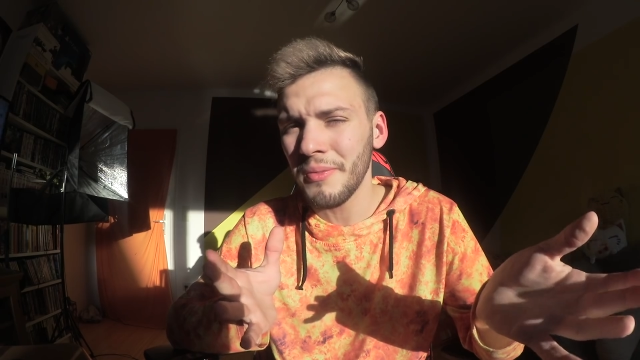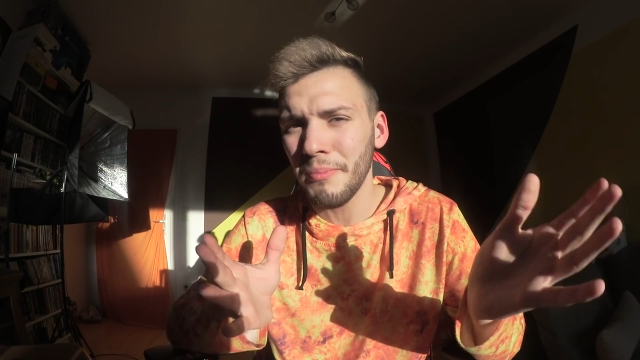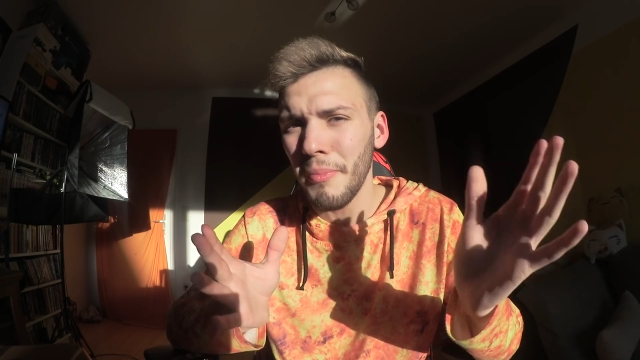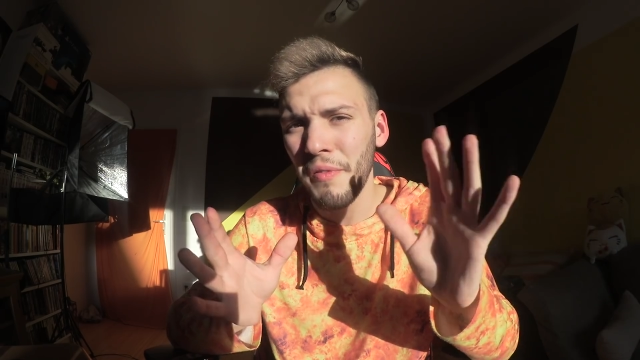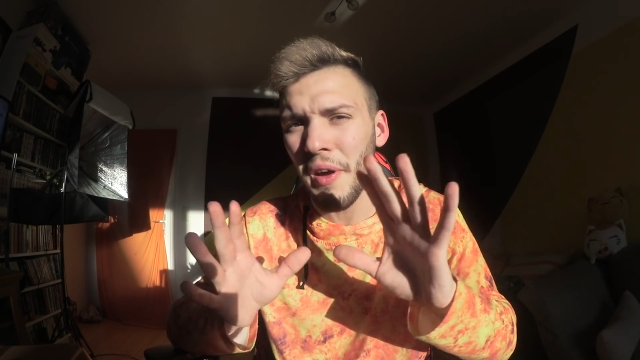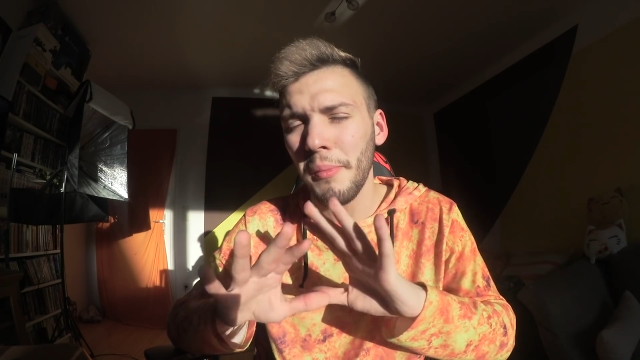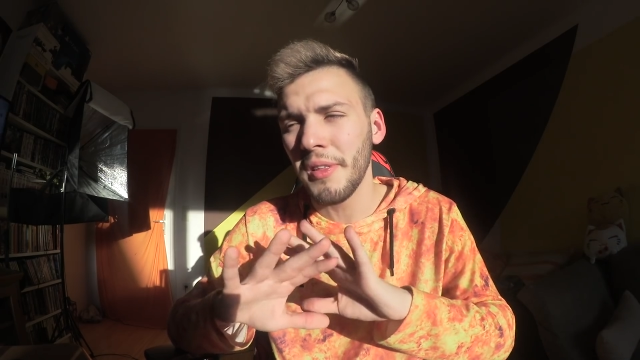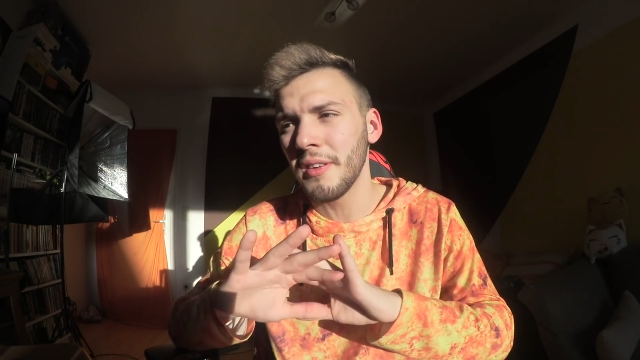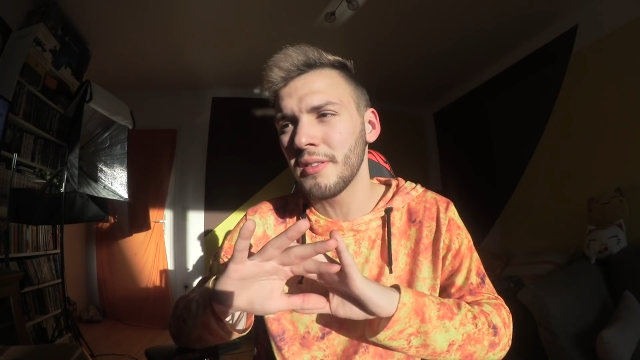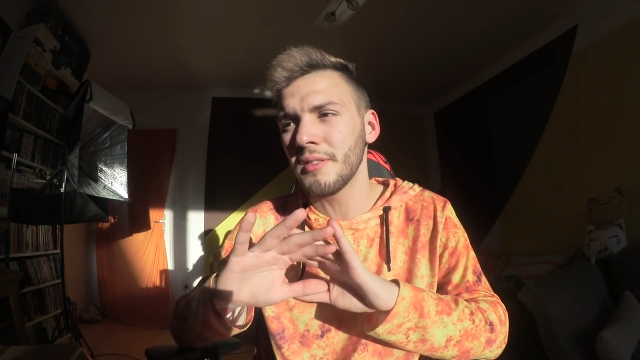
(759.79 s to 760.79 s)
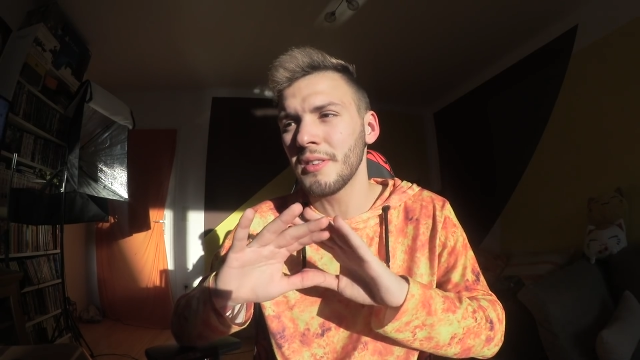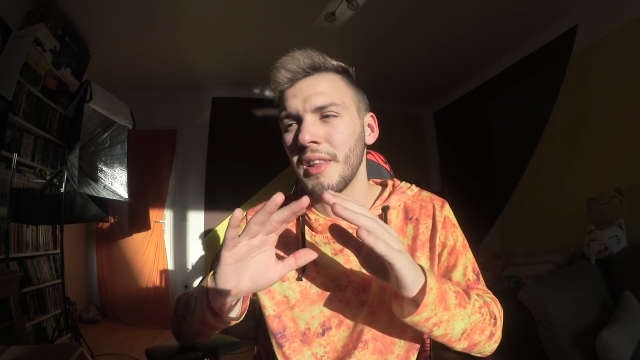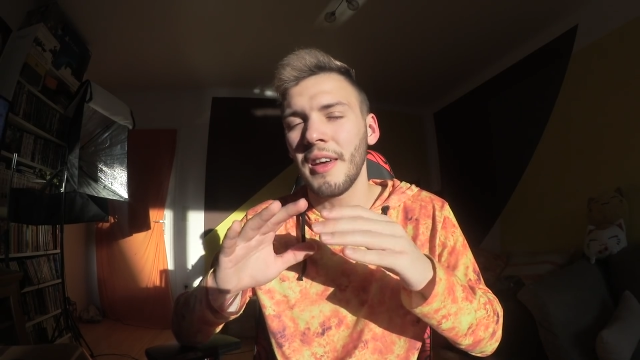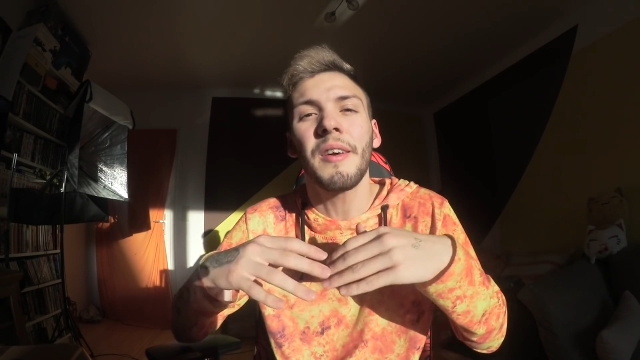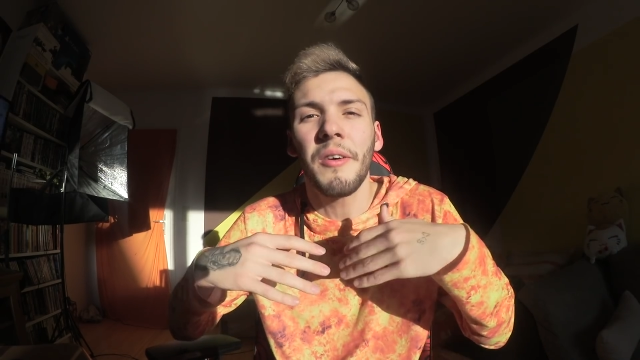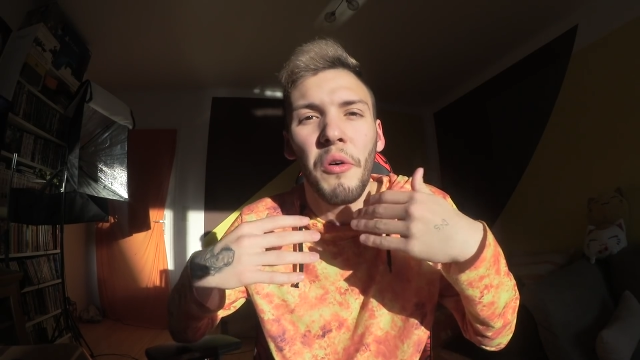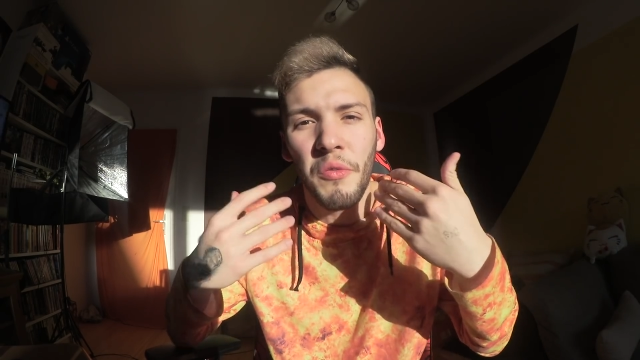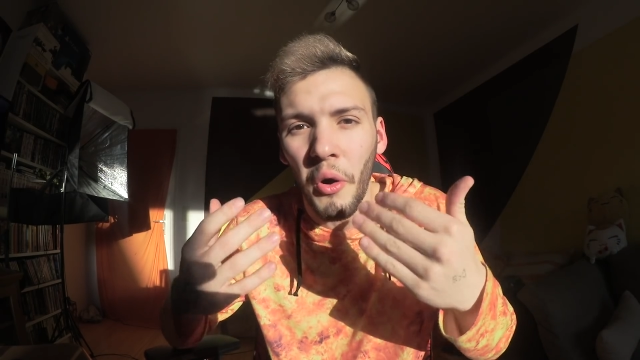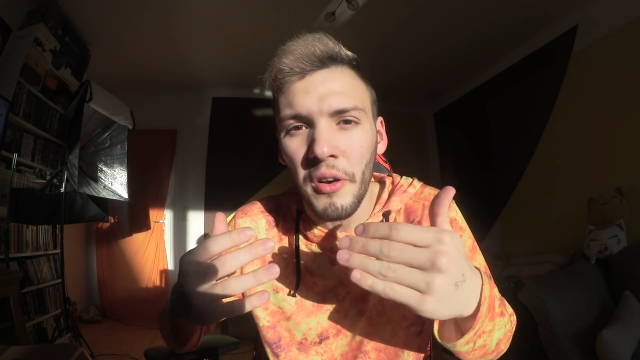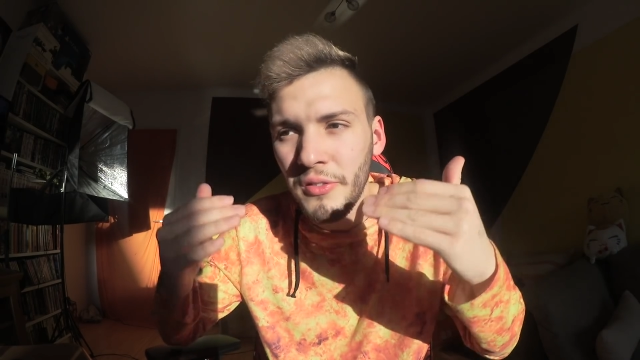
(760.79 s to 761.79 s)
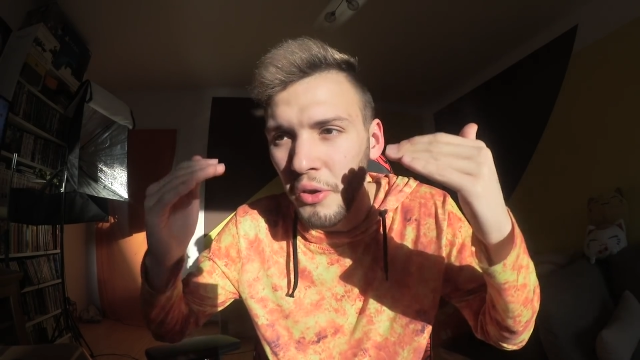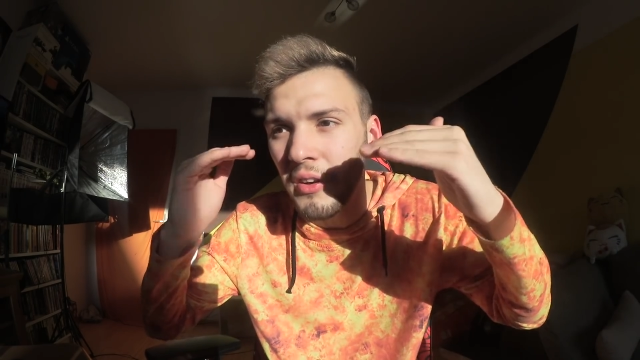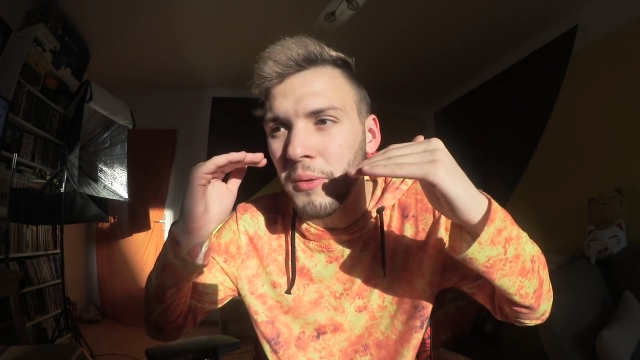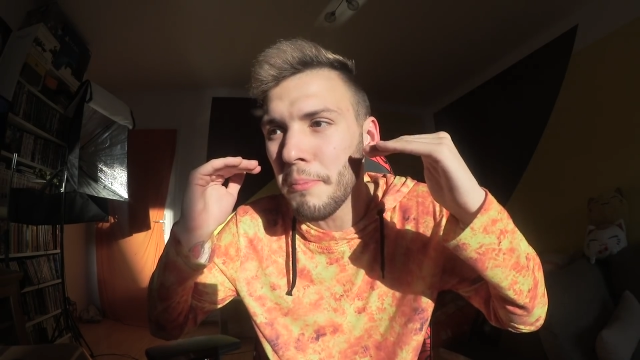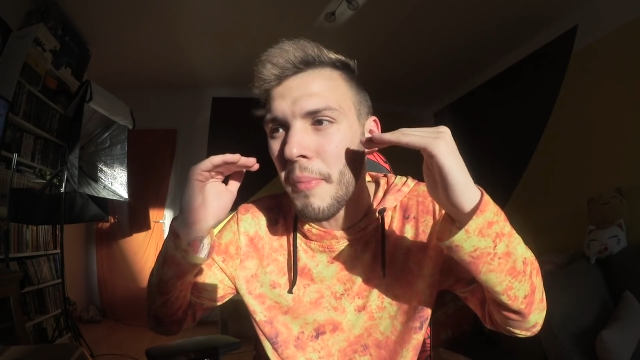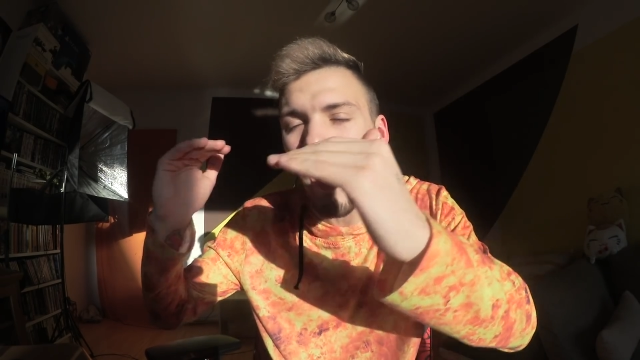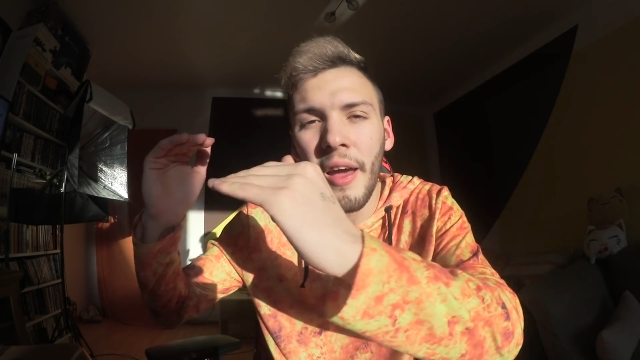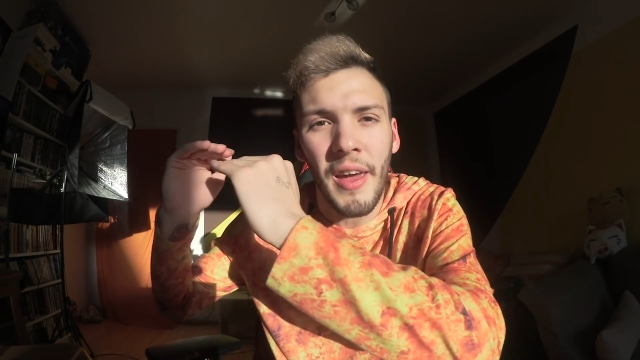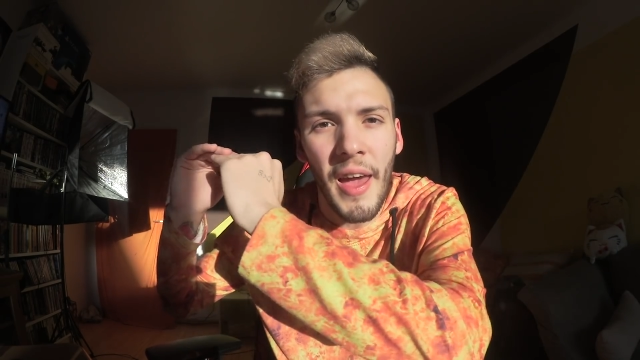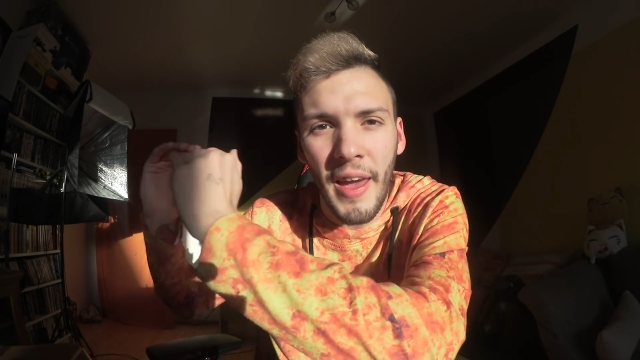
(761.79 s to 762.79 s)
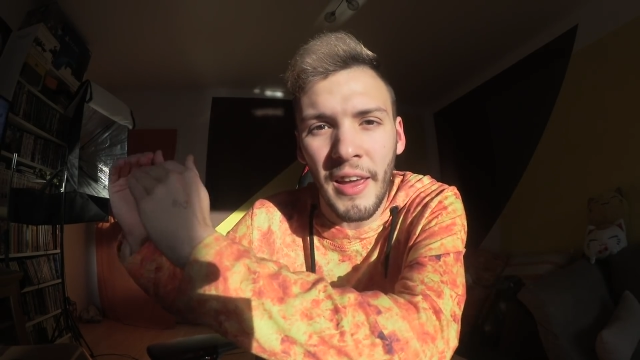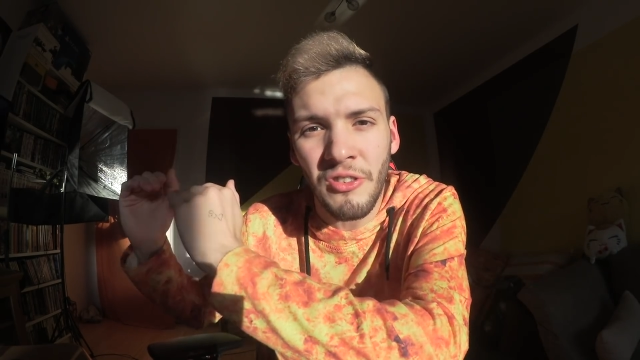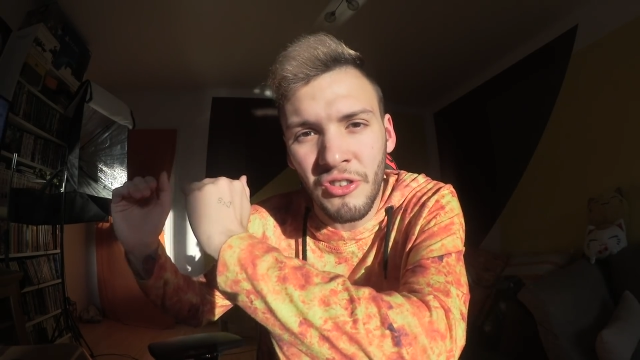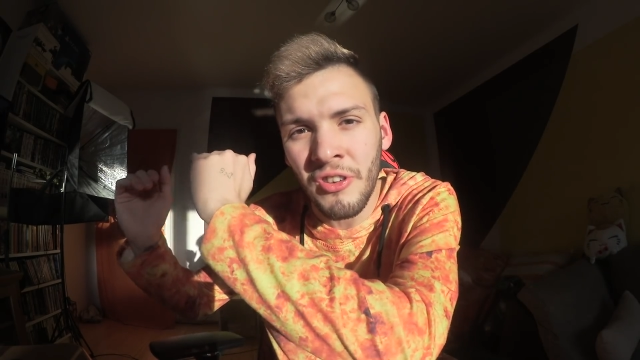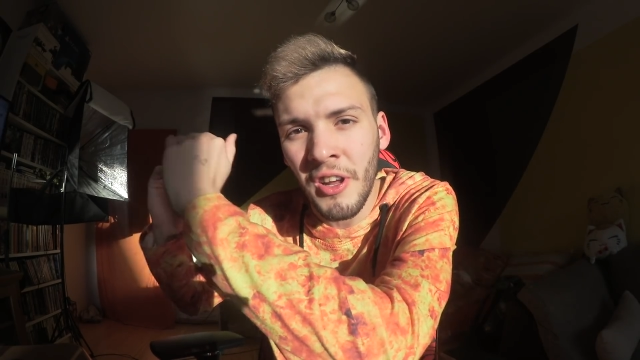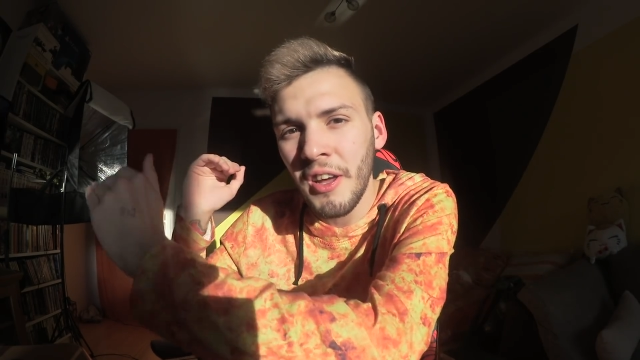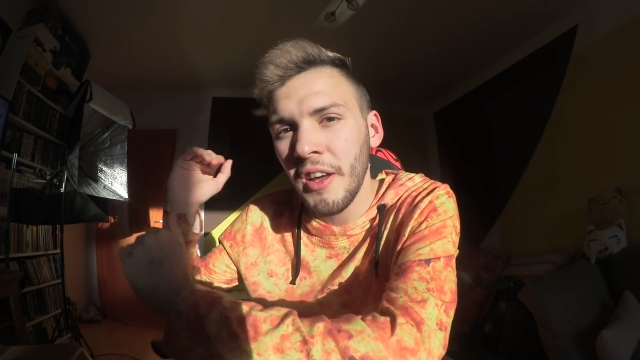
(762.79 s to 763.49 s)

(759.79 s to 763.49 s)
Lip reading: my family is, like, of course, not in my age